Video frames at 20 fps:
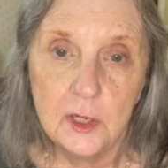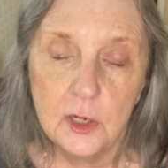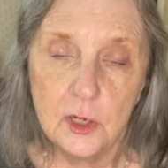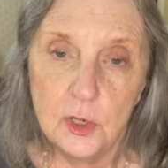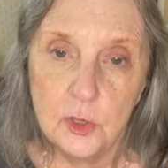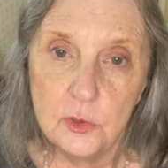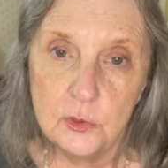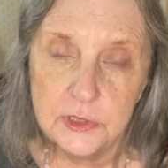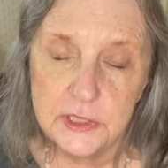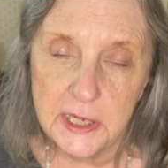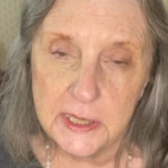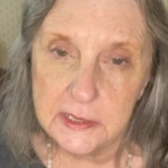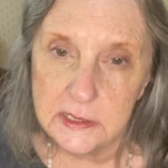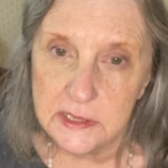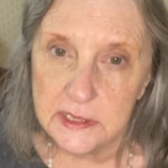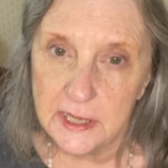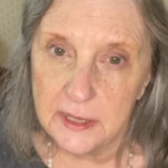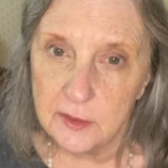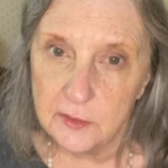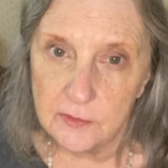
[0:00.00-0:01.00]
Who takes
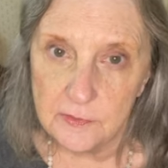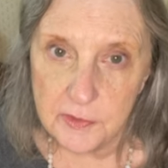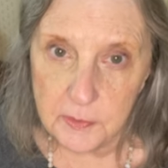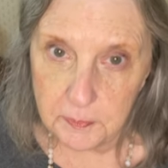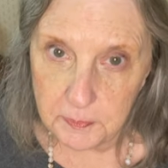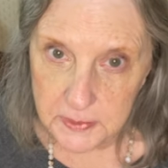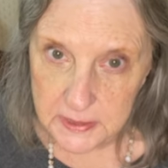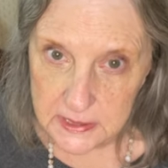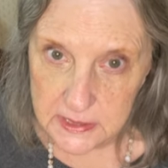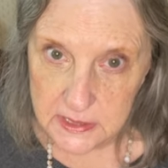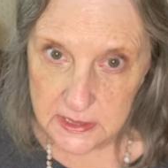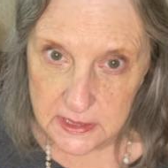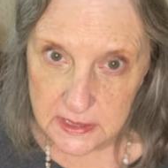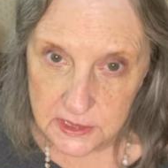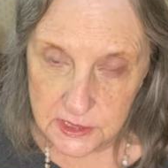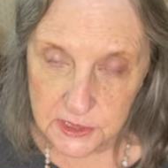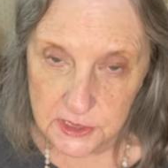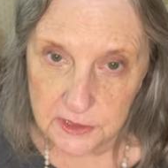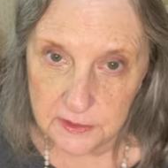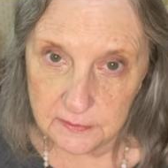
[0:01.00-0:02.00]
care of the
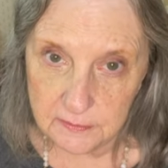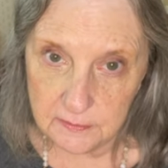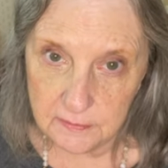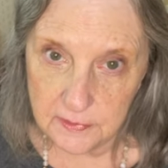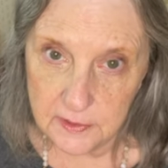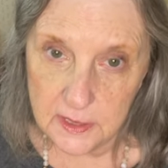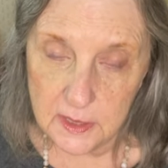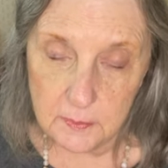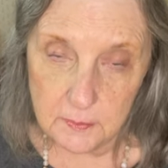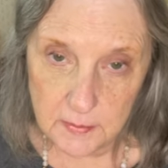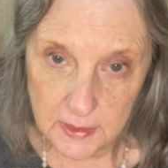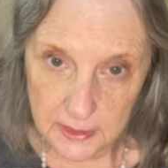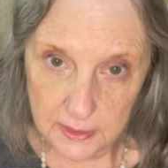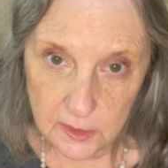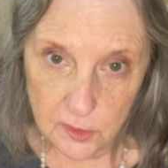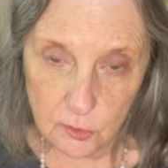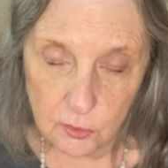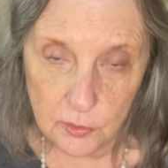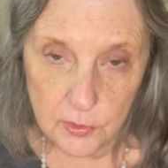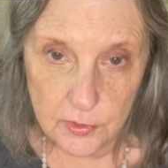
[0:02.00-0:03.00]
business, the
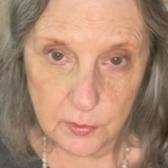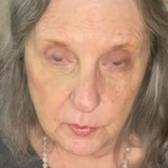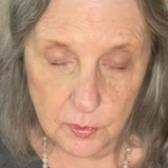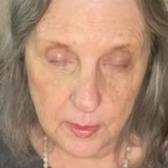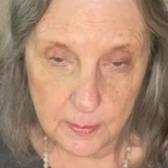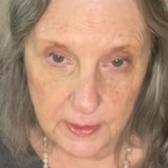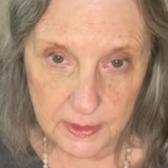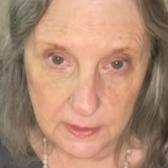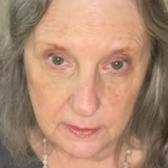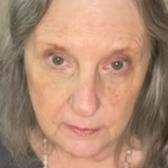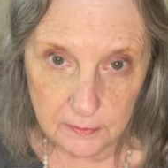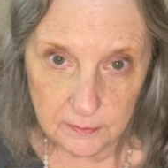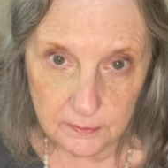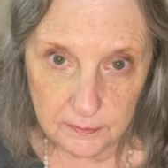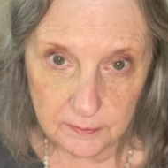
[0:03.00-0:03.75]
men or the women?